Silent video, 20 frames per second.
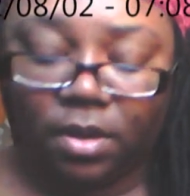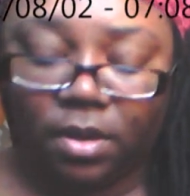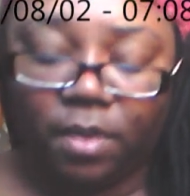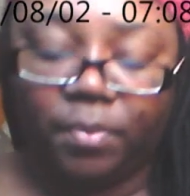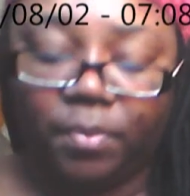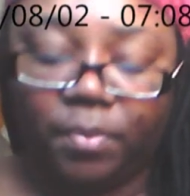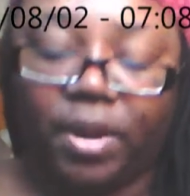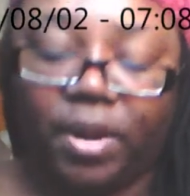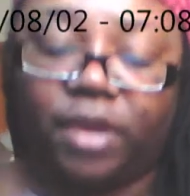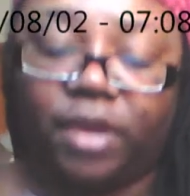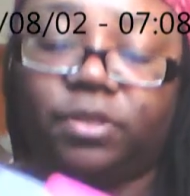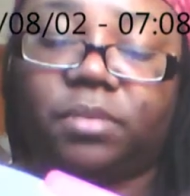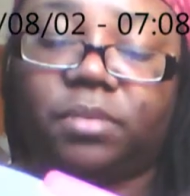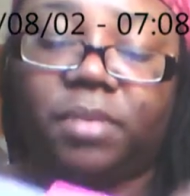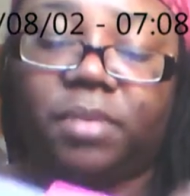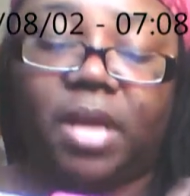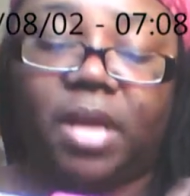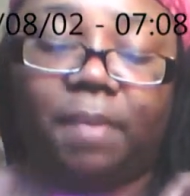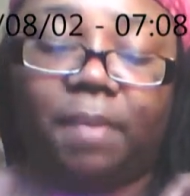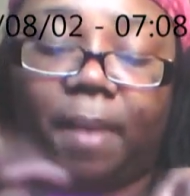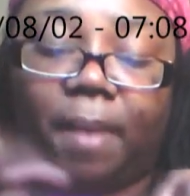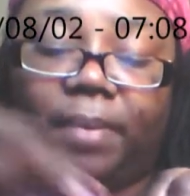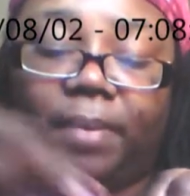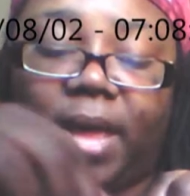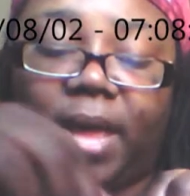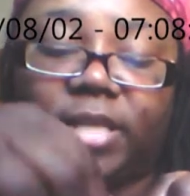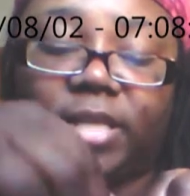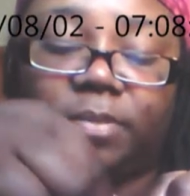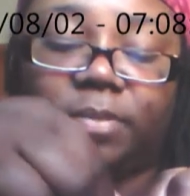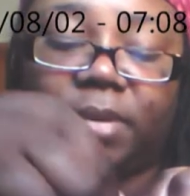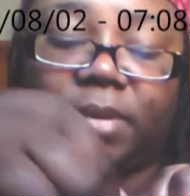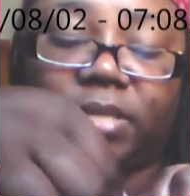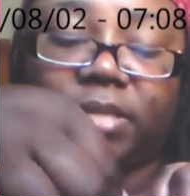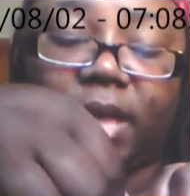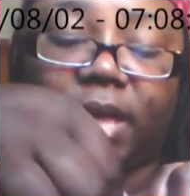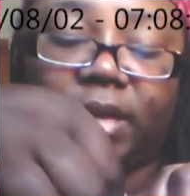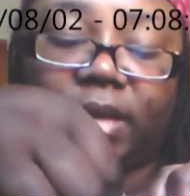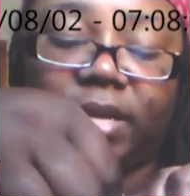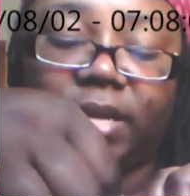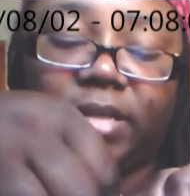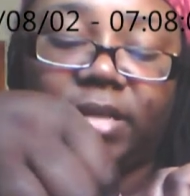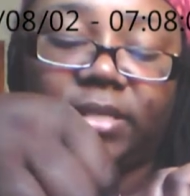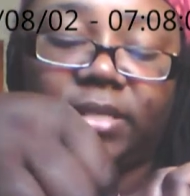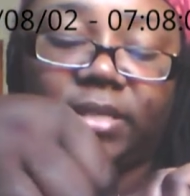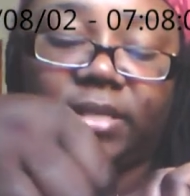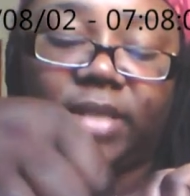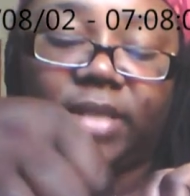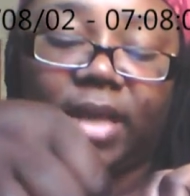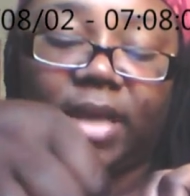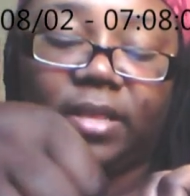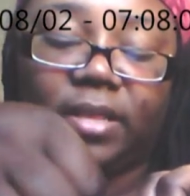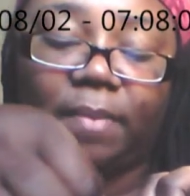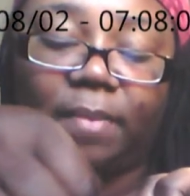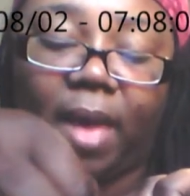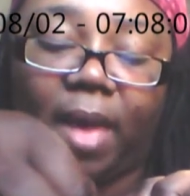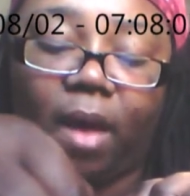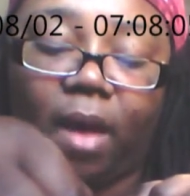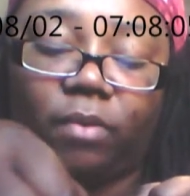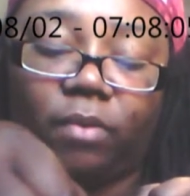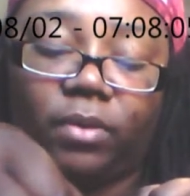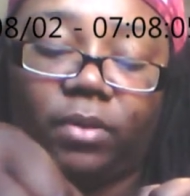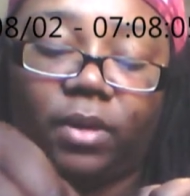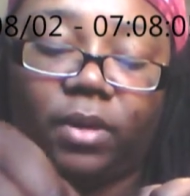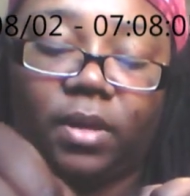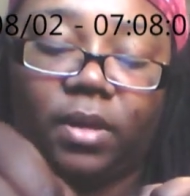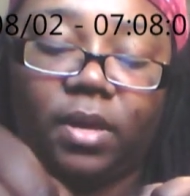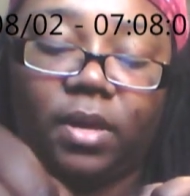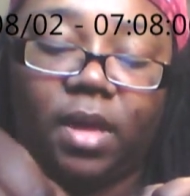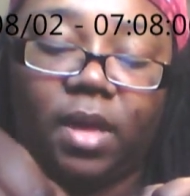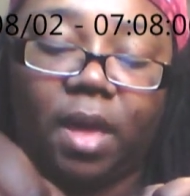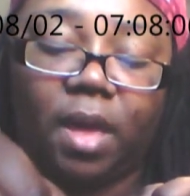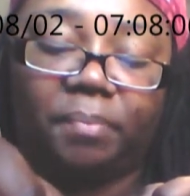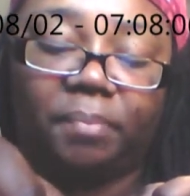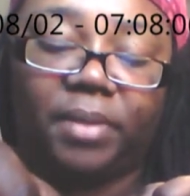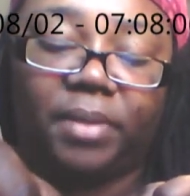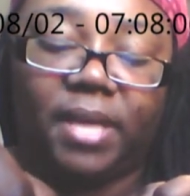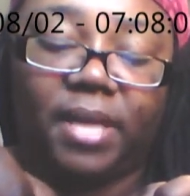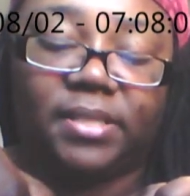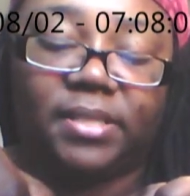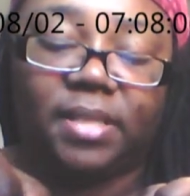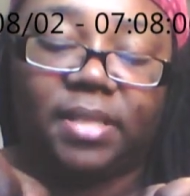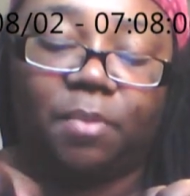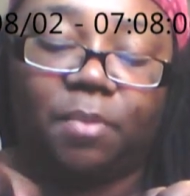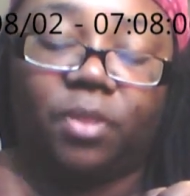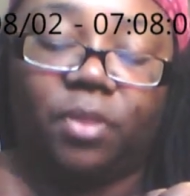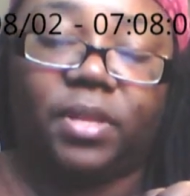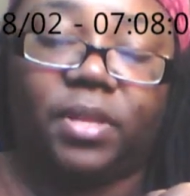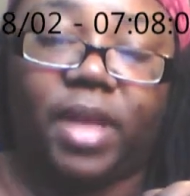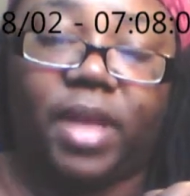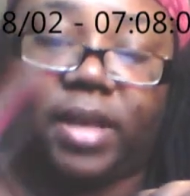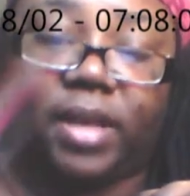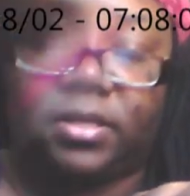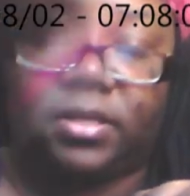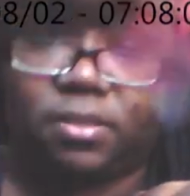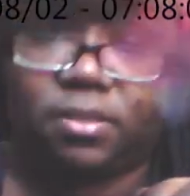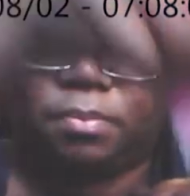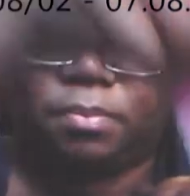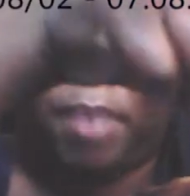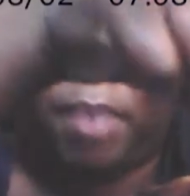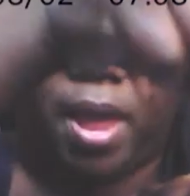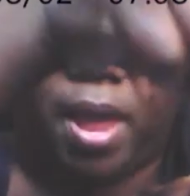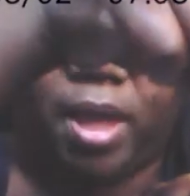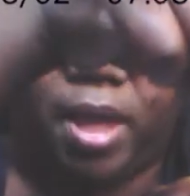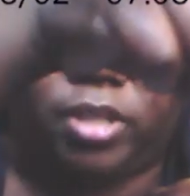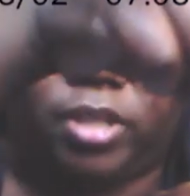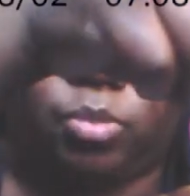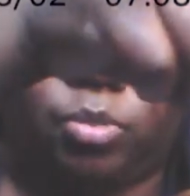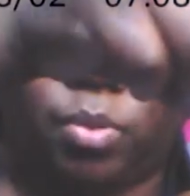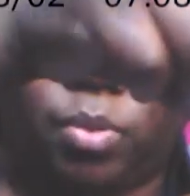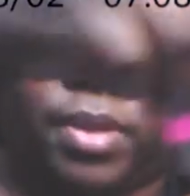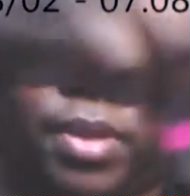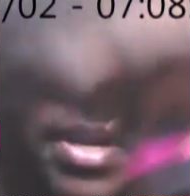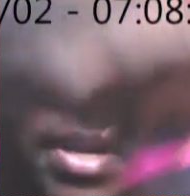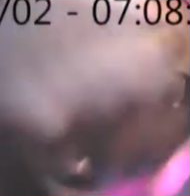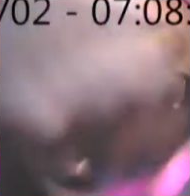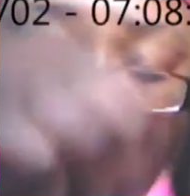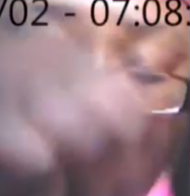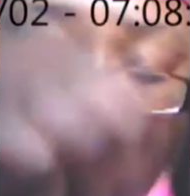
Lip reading: But I use them to keep my place because I can easily take them out and place them on the next page where they need to